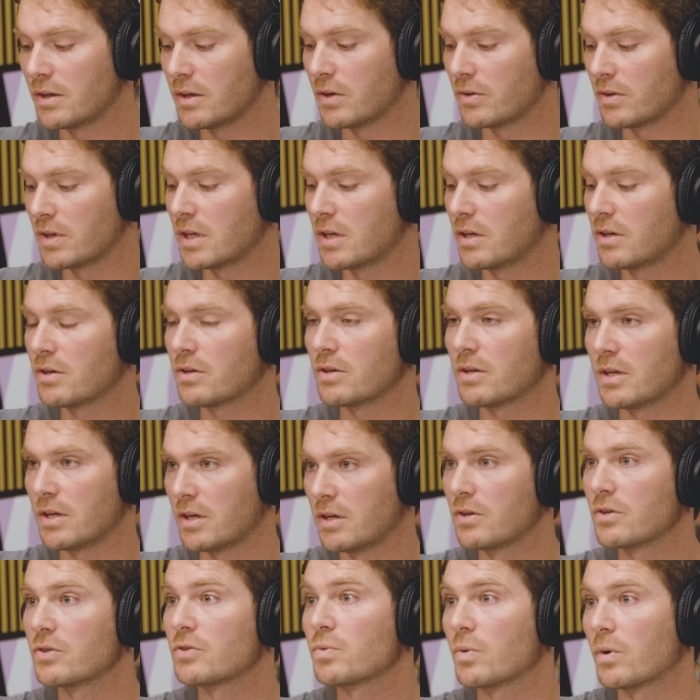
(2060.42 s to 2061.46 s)

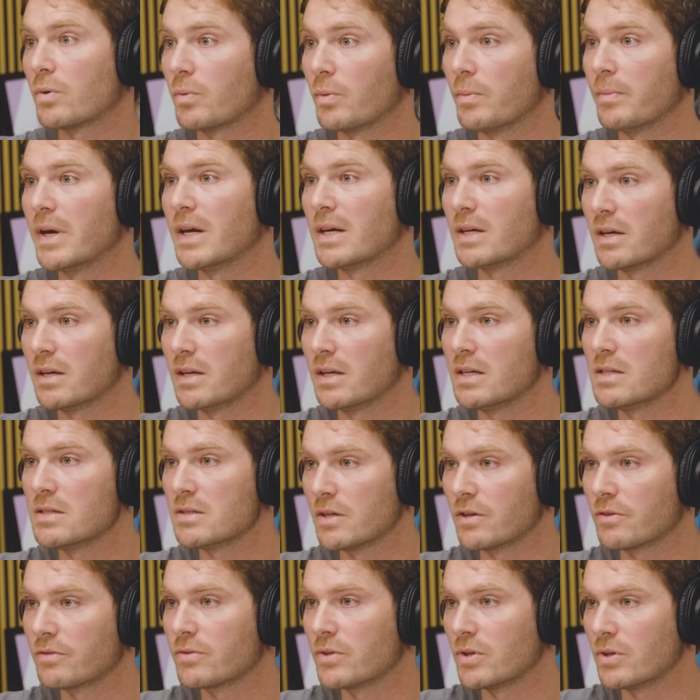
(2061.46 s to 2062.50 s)
here's what will make it
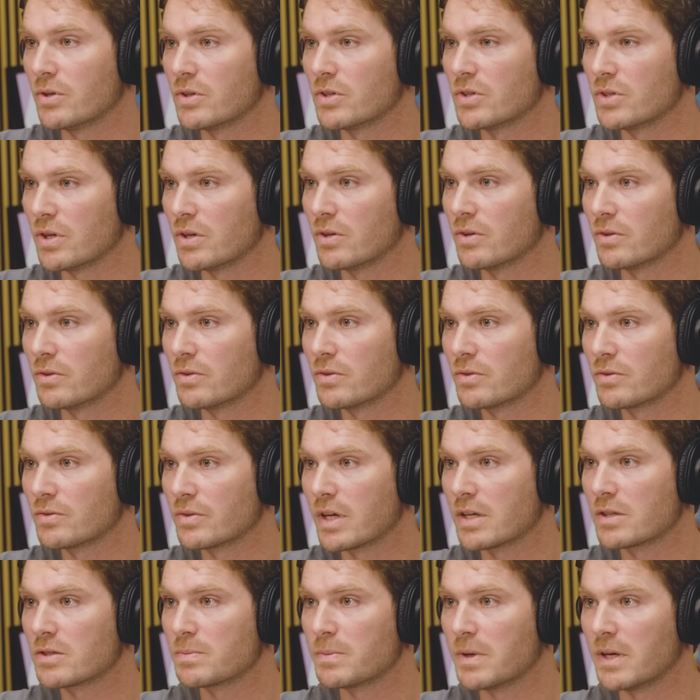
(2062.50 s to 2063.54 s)
easier for you to do.
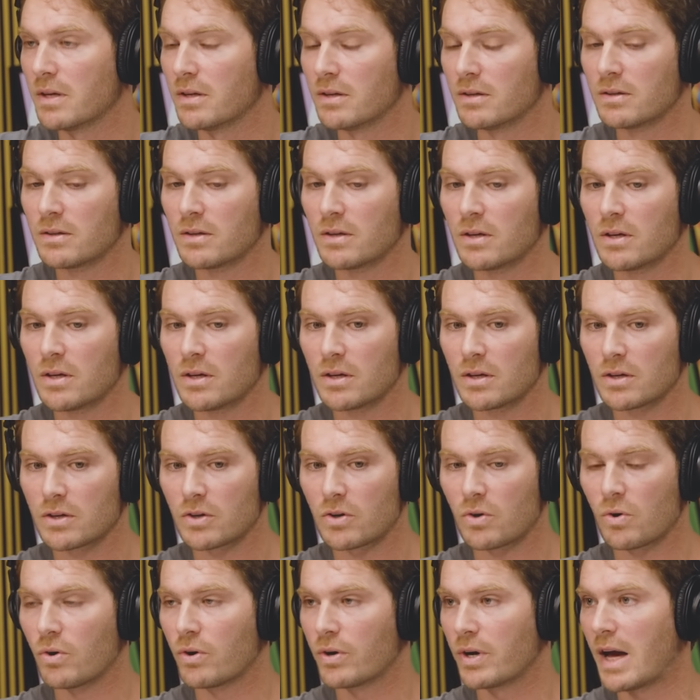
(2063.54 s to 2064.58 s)
That's been
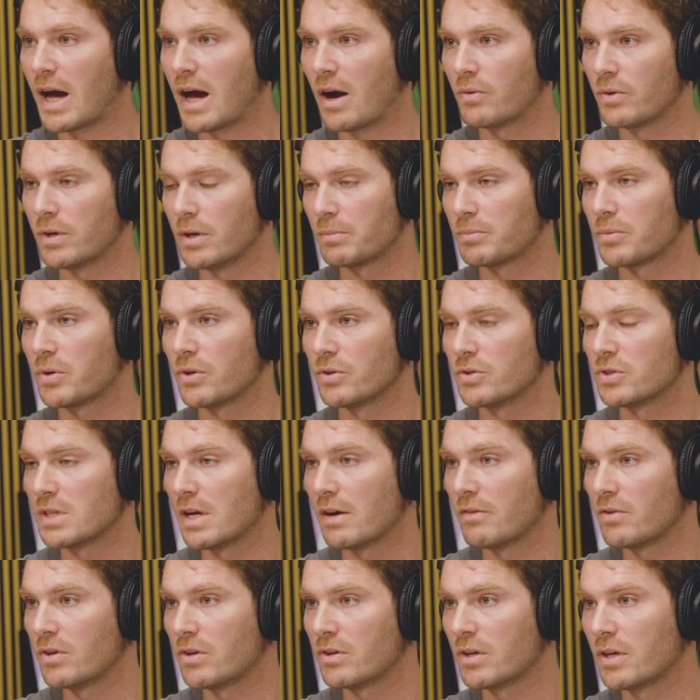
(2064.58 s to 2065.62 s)
core to how we approached
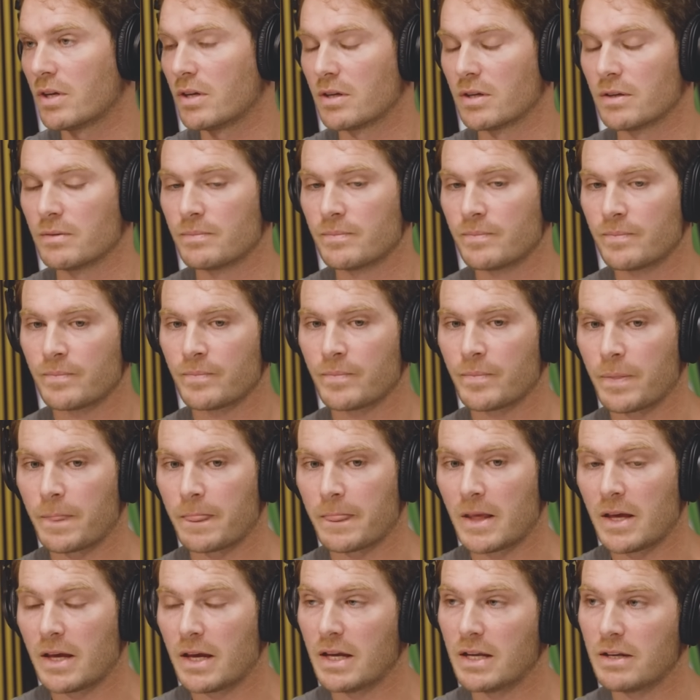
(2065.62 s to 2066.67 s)
everything. And
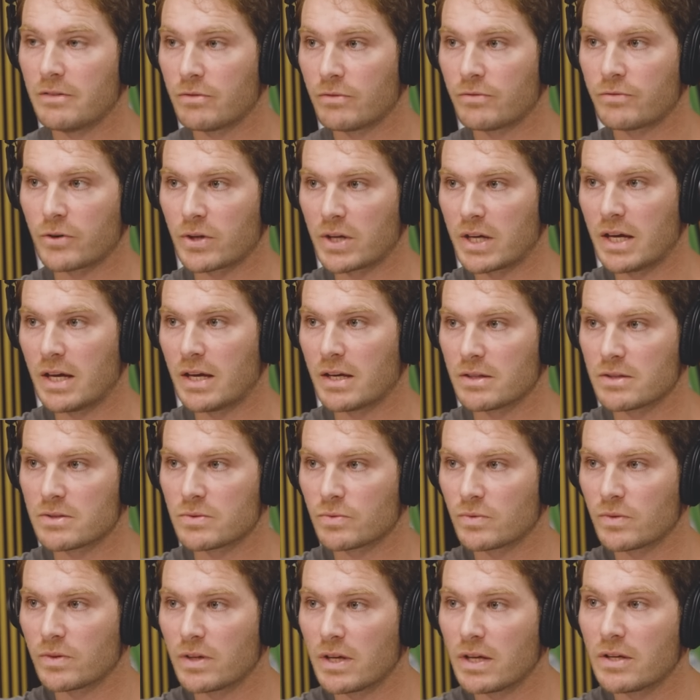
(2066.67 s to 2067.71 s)
even for kids,
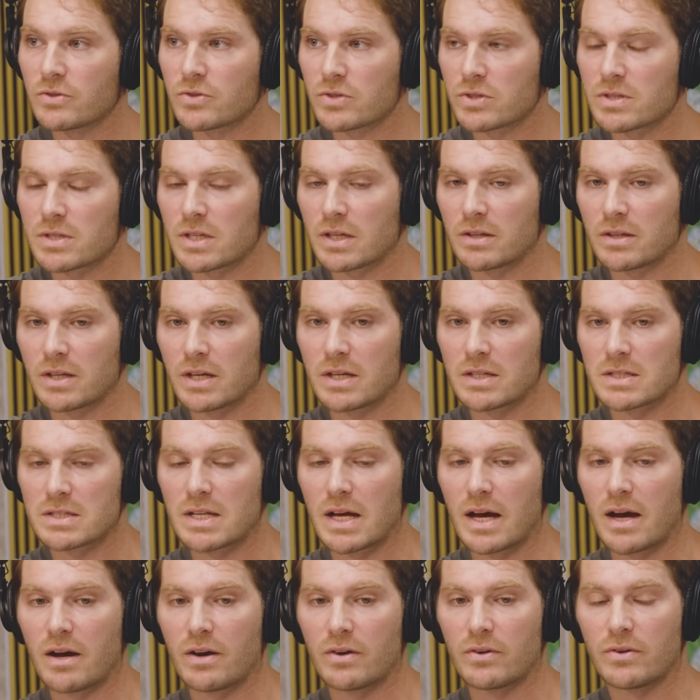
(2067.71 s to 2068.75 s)
the interesting thing is
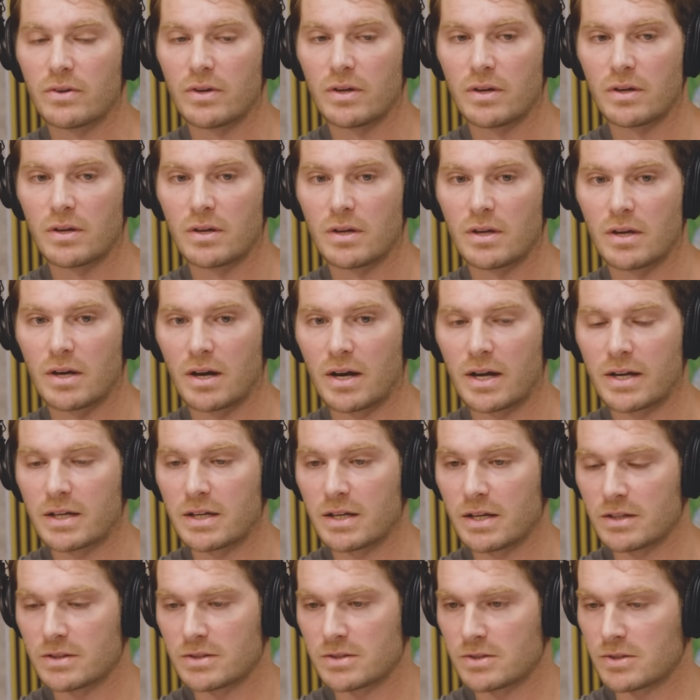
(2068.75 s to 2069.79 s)
now, a lot of
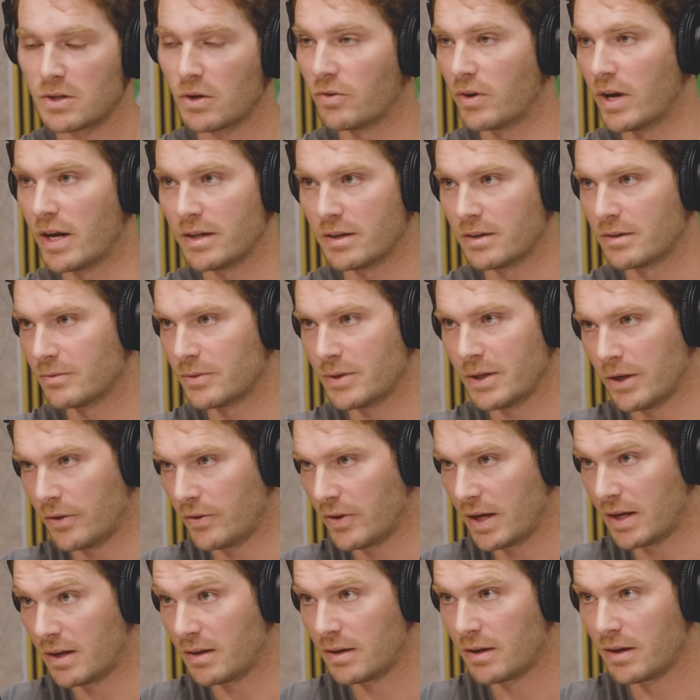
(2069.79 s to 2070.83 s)
kids don't like it. We know
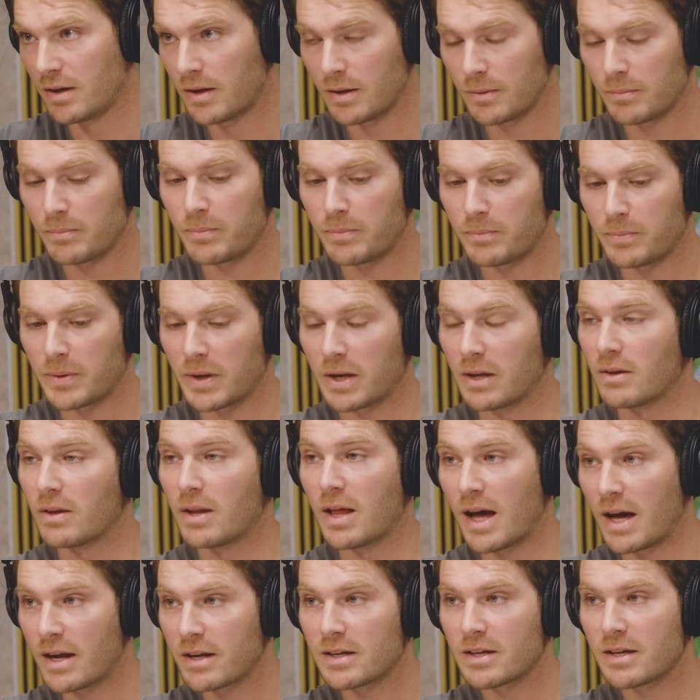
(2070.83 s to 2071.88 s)
that. But a
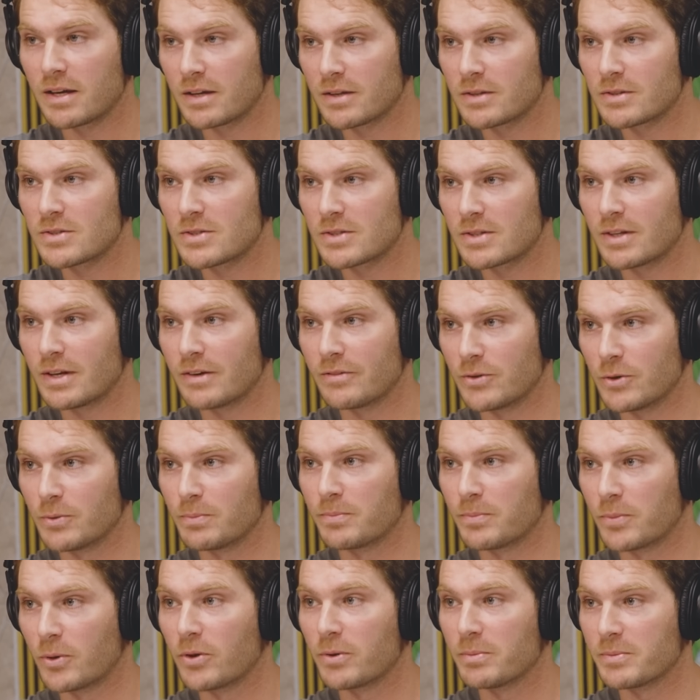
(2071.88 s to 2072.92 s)
lot of kids, if you
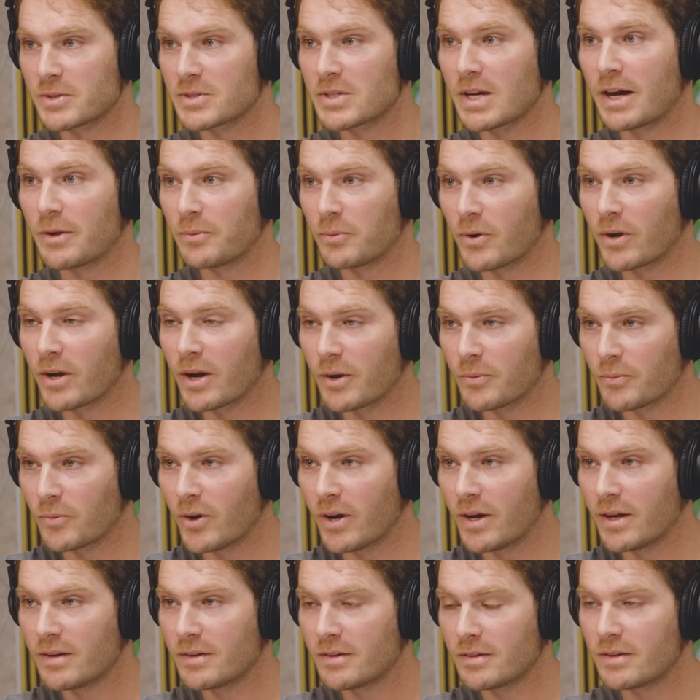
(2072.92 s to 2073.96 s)
pull them aside
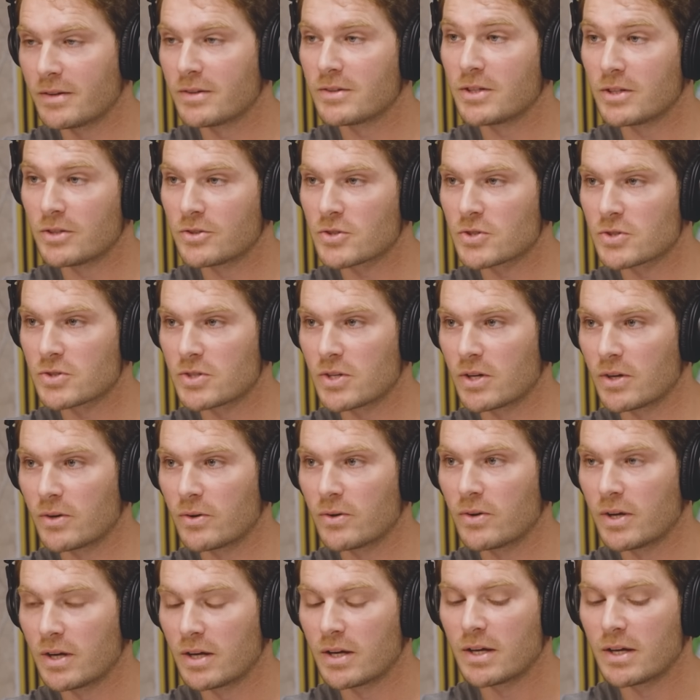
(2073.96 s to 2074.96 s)
one-on-one, and teachers do,